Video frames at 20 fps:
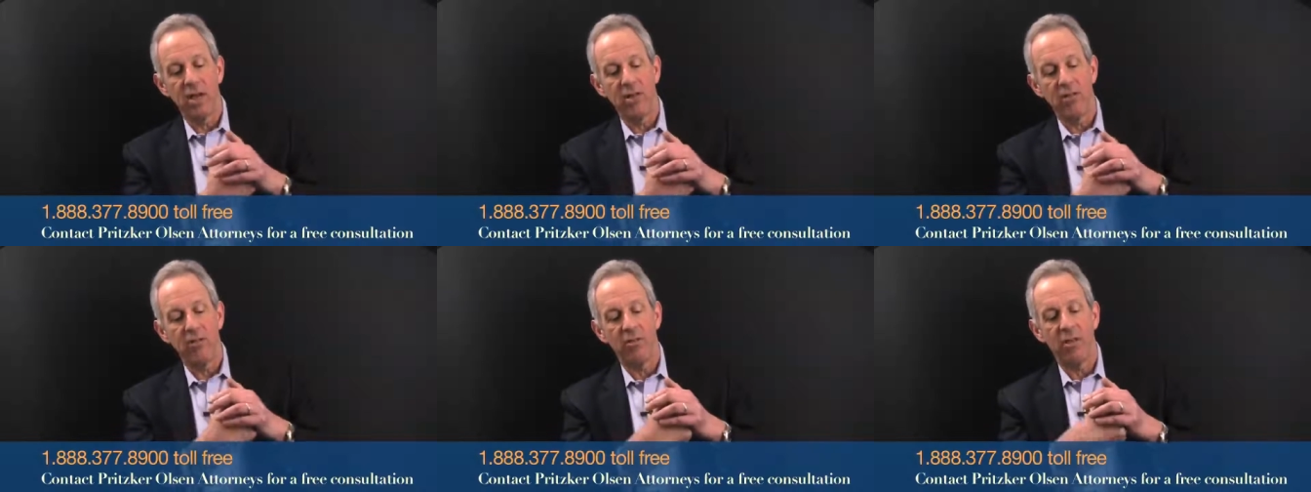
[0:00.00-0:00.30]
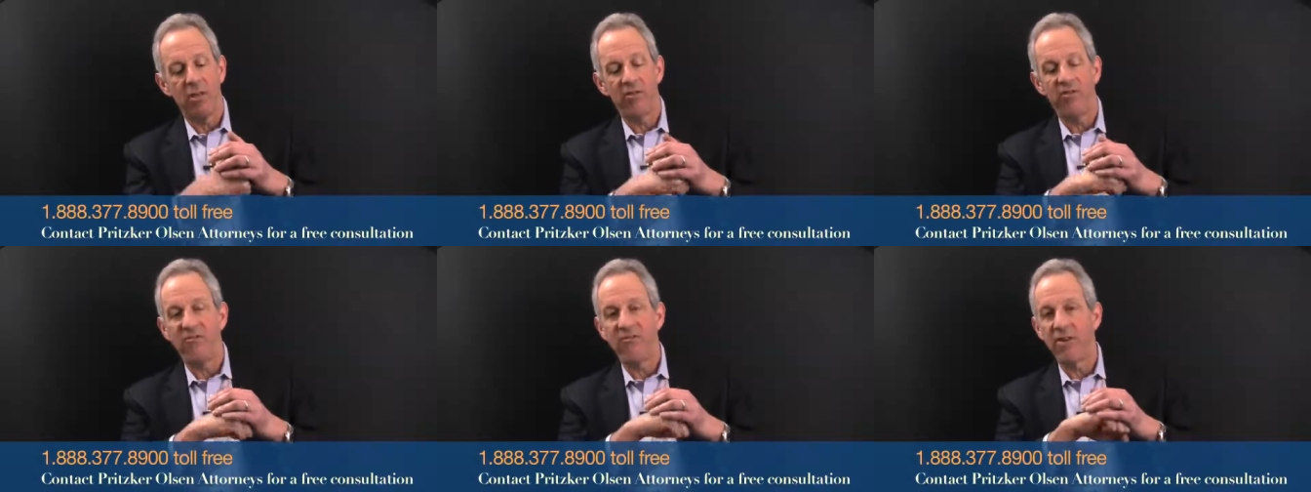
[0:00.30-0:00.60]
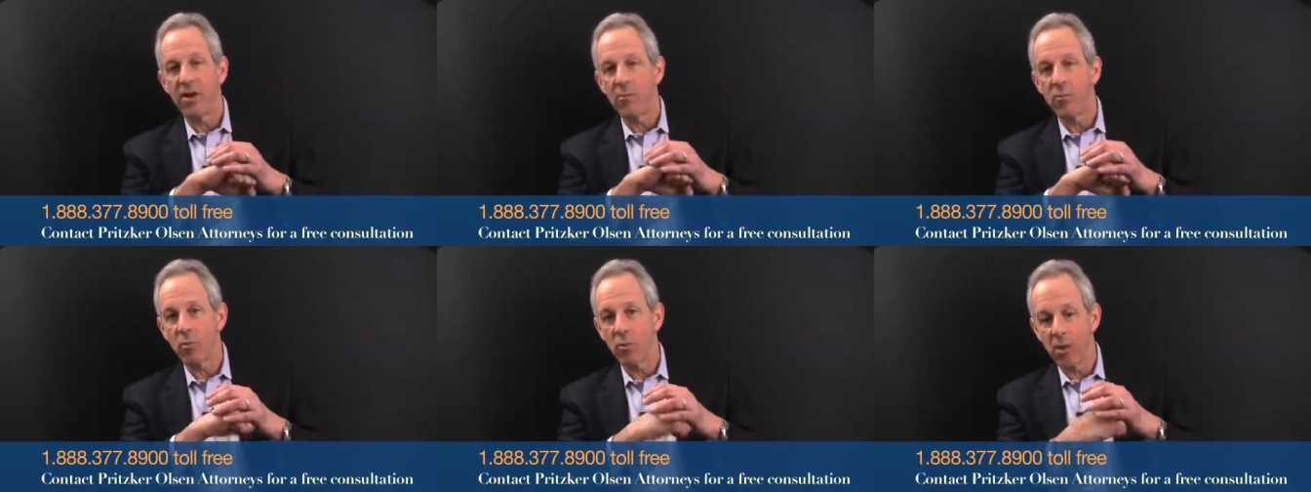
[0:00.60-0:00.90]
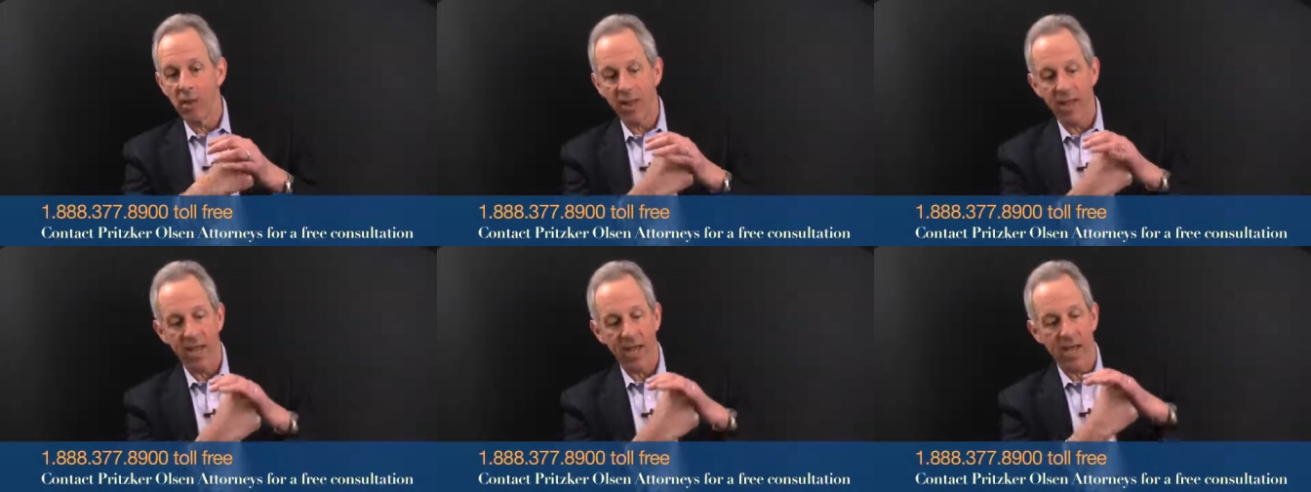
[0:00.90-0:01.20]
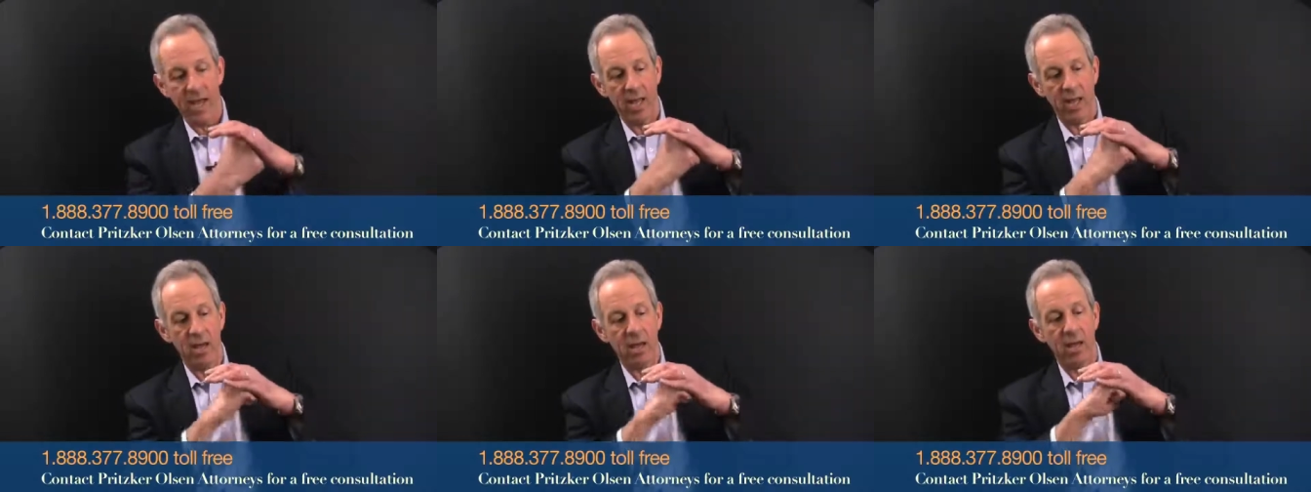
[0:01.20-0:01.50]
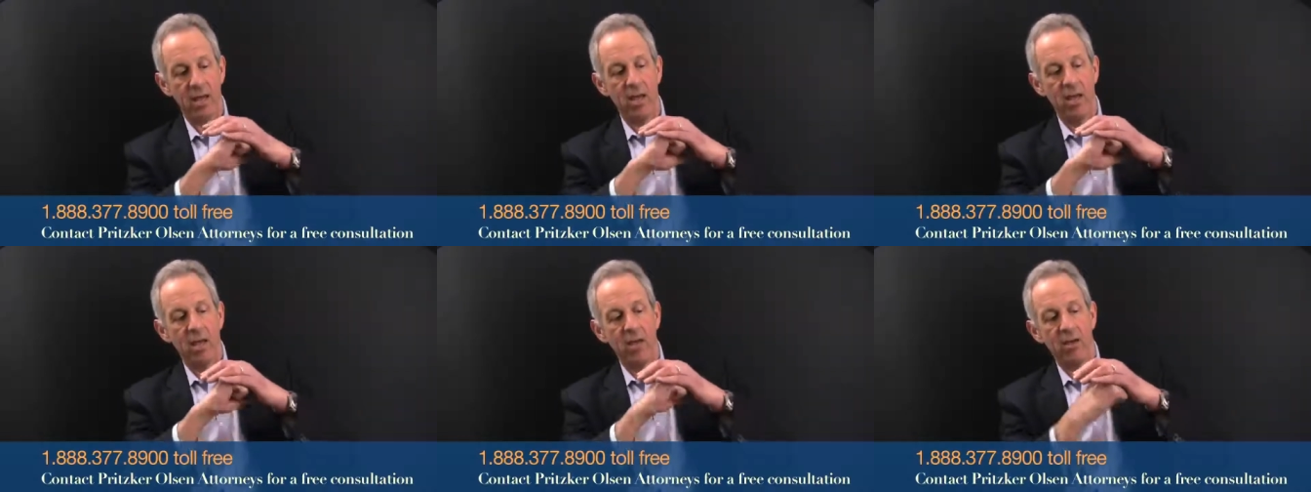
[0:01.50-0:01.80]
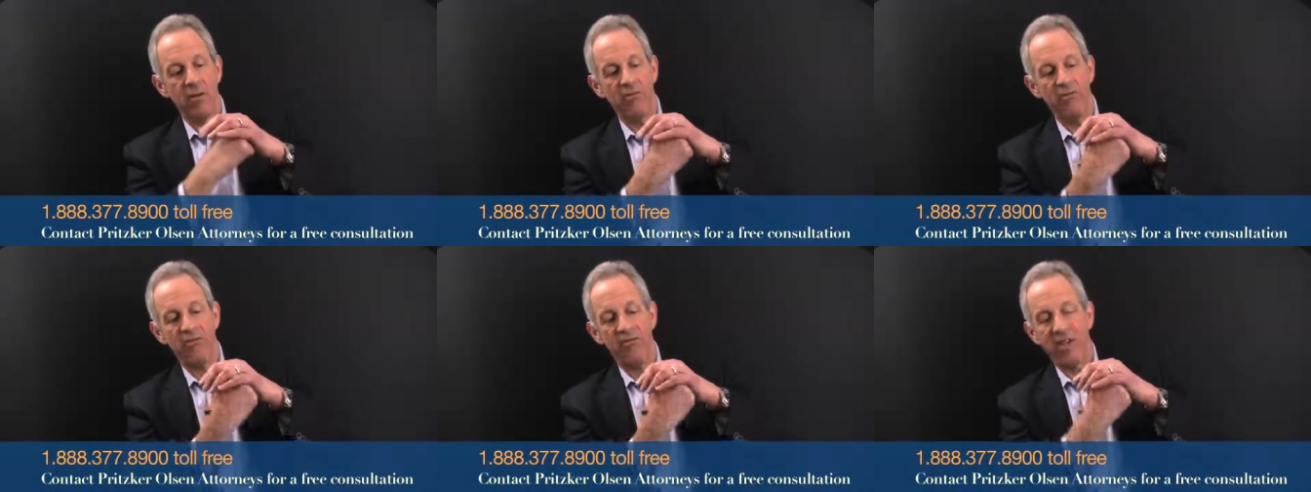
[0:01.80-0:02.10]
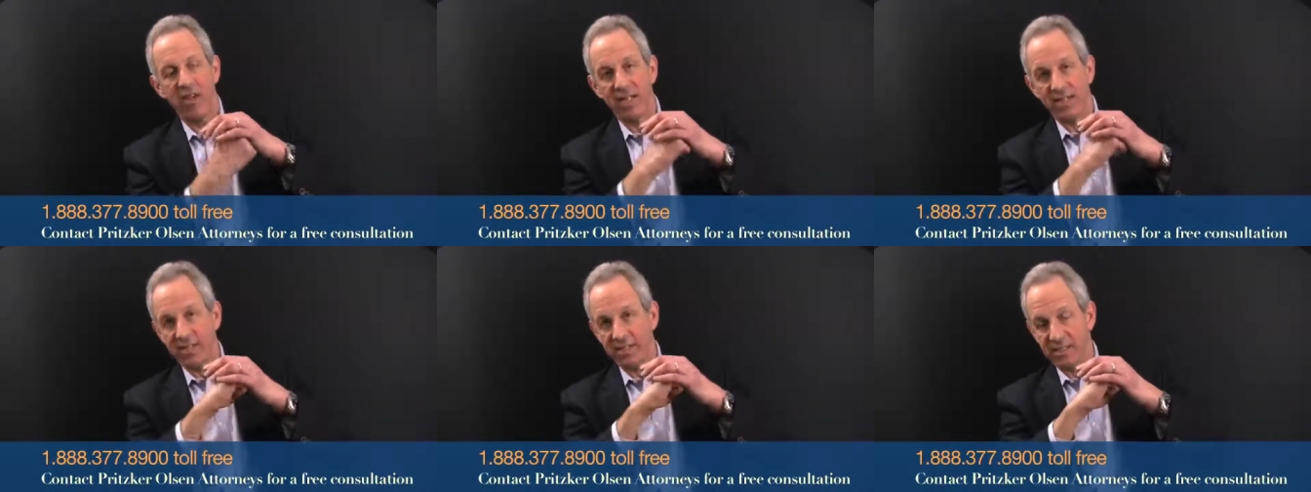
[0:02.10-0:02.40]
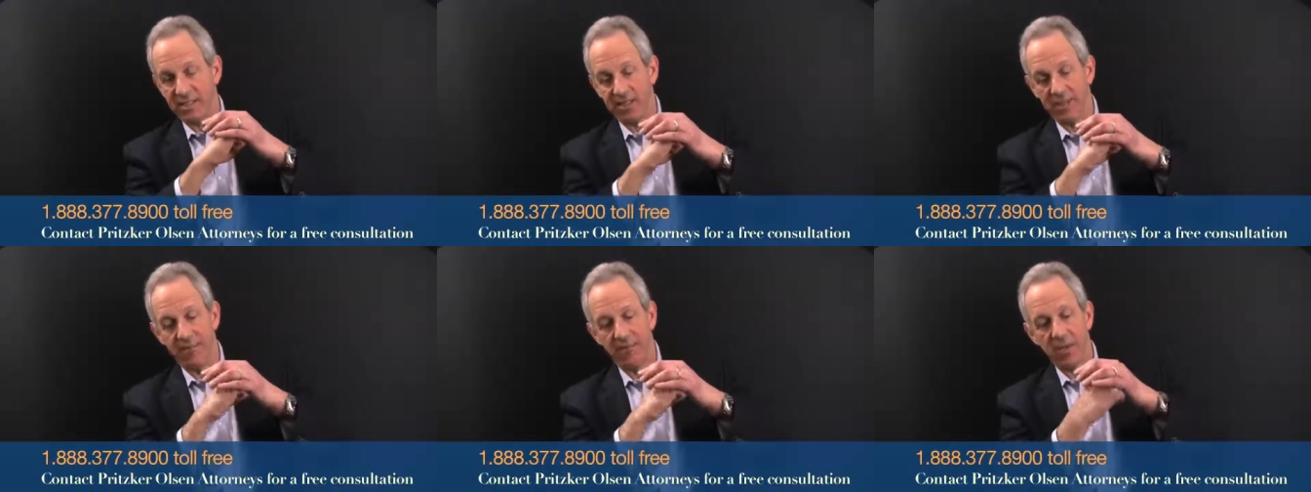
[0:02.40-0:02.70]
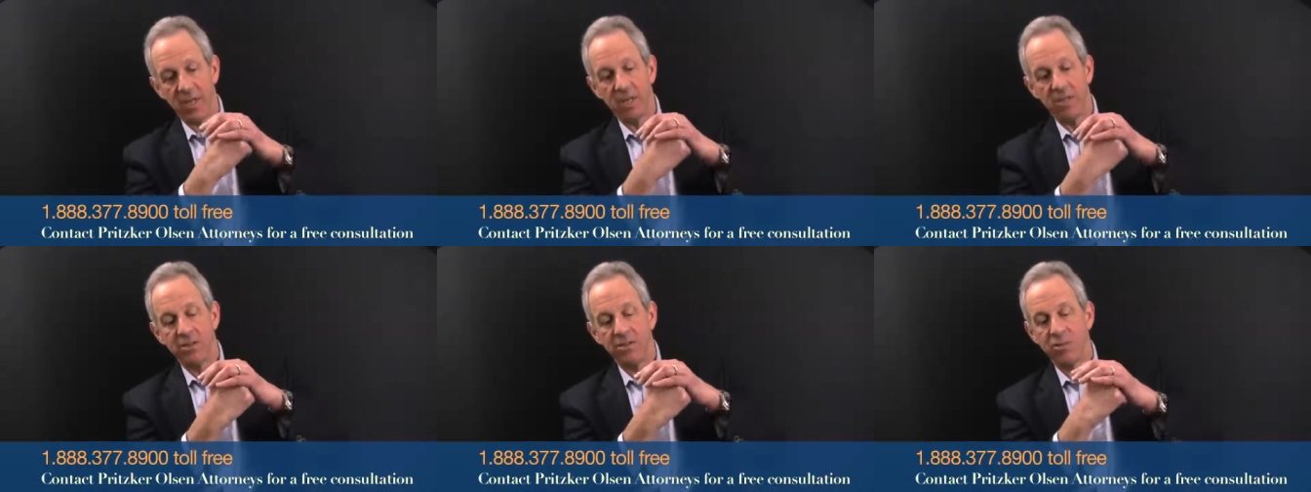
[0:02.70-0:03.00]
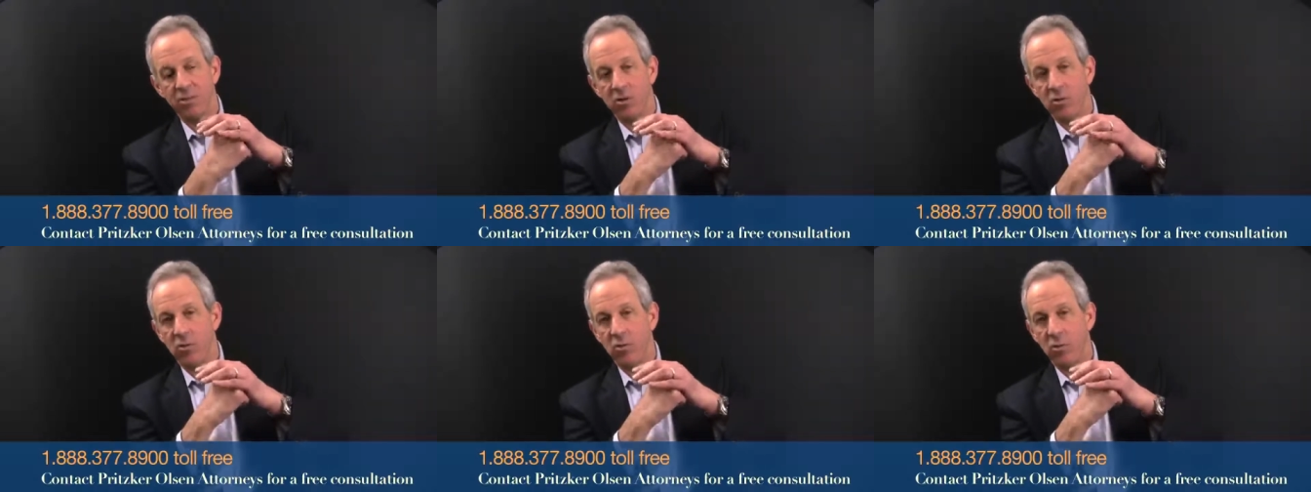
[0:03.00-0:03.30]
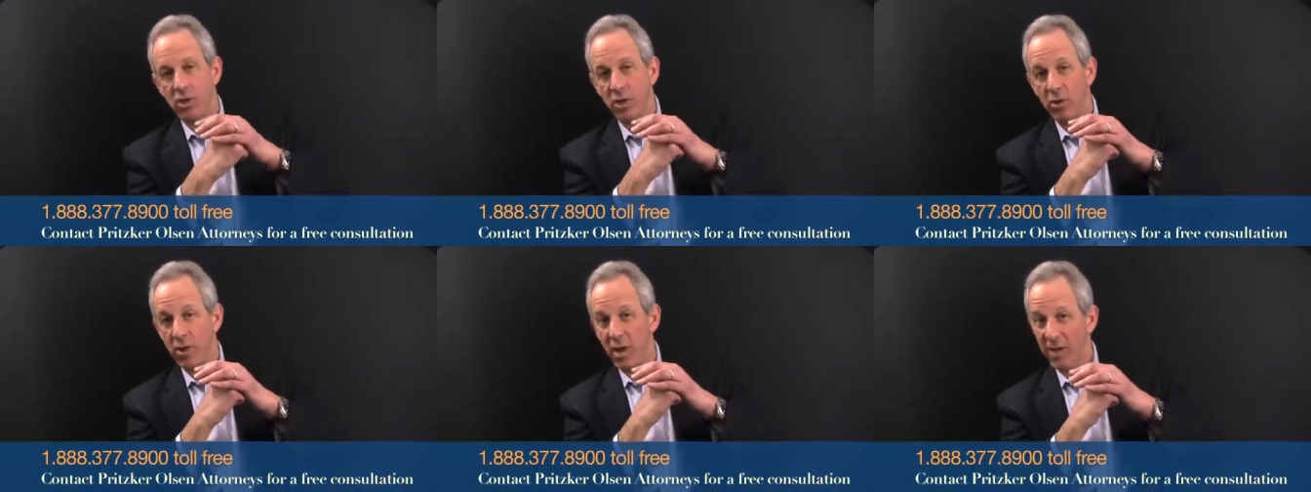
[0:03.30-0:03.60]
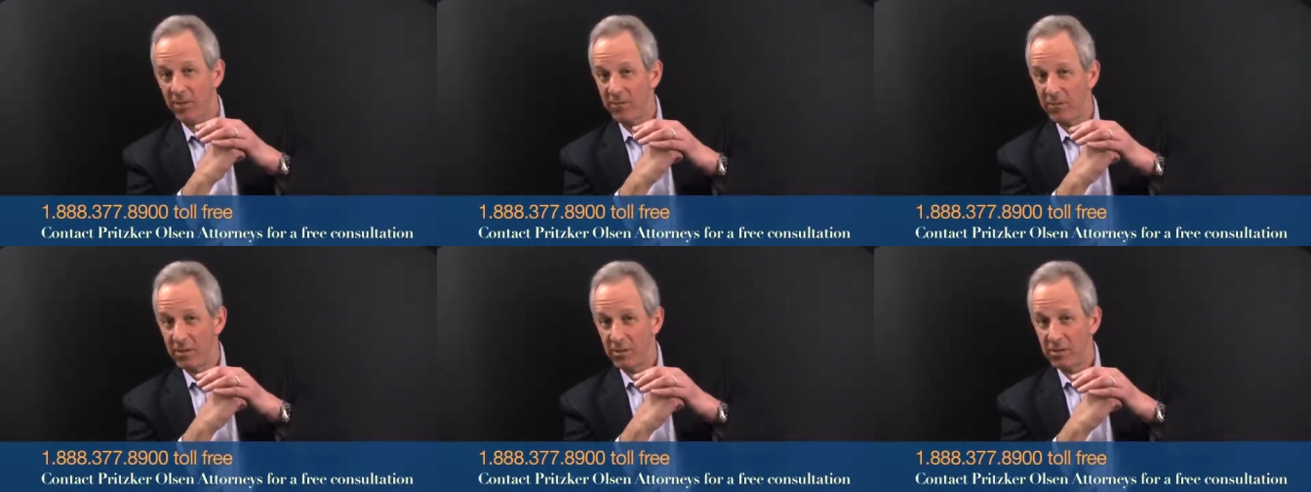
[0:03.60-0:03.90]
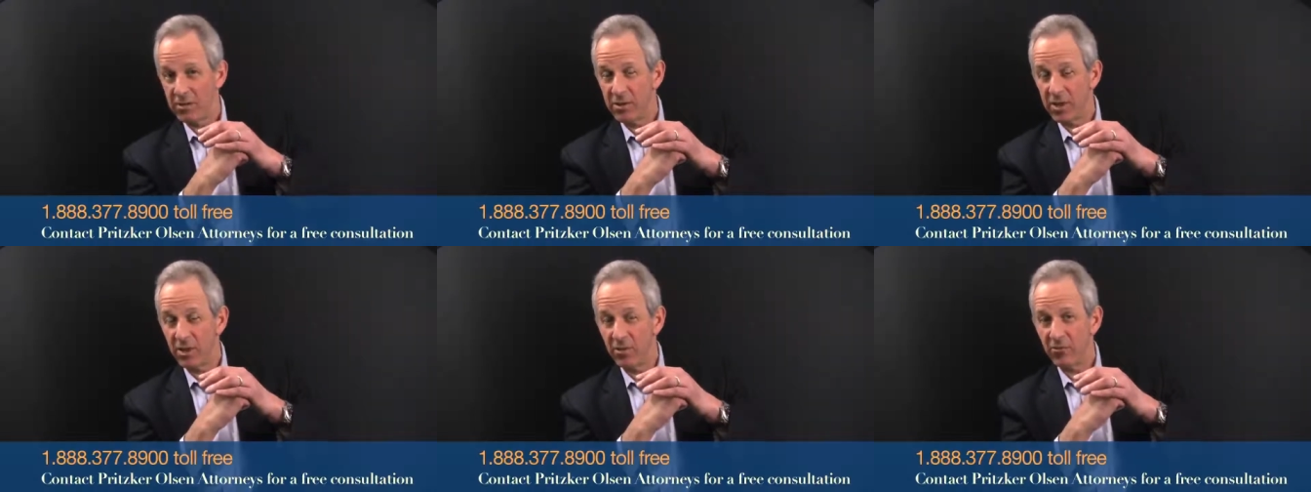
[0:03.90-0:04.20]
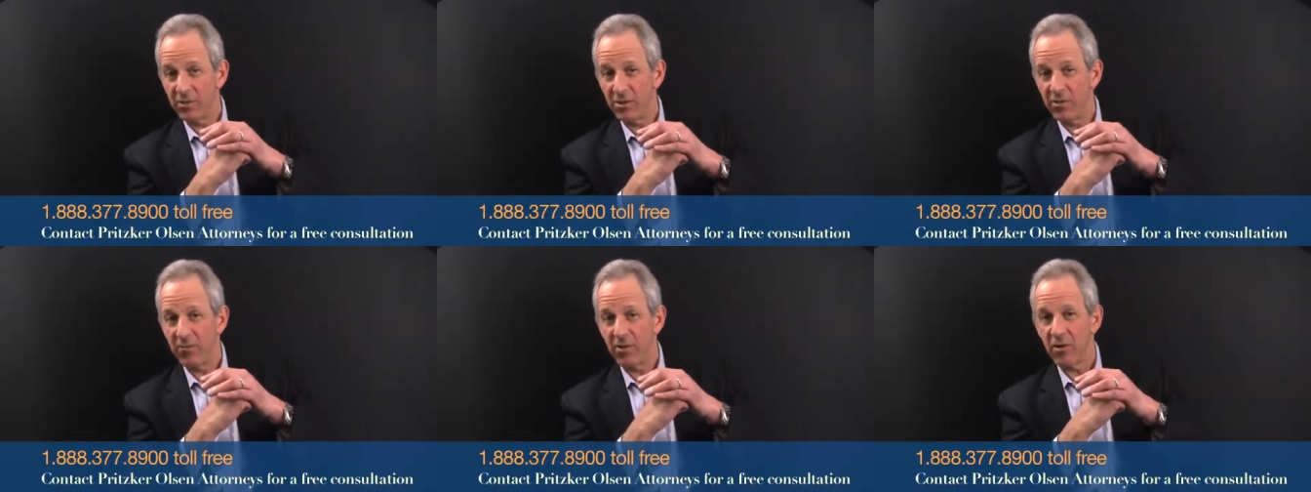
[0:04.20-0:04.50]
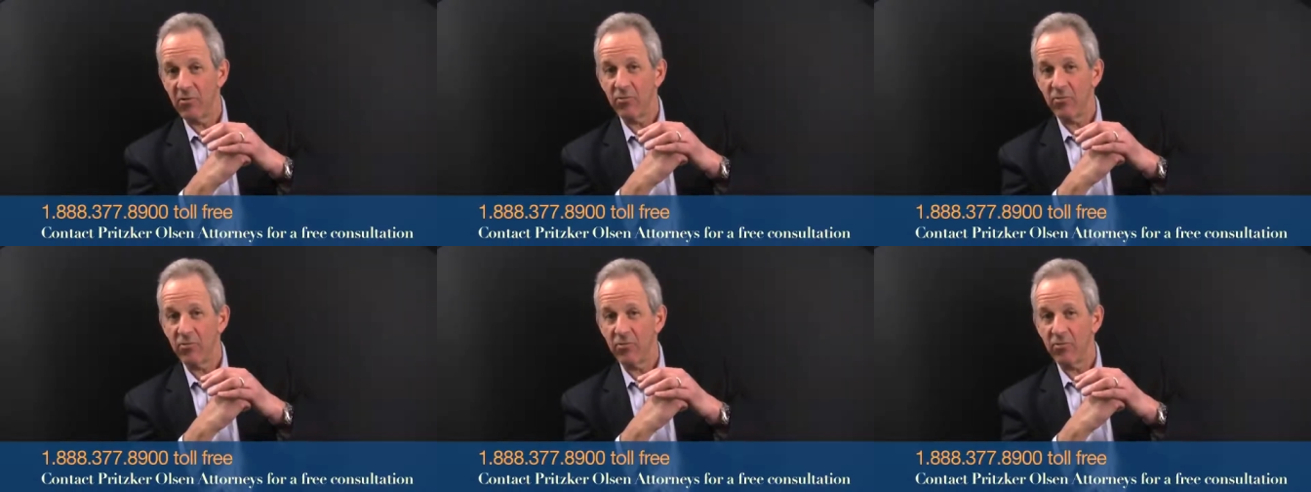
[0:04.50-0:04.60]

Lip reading: the femoral head fits. So when you have degenerative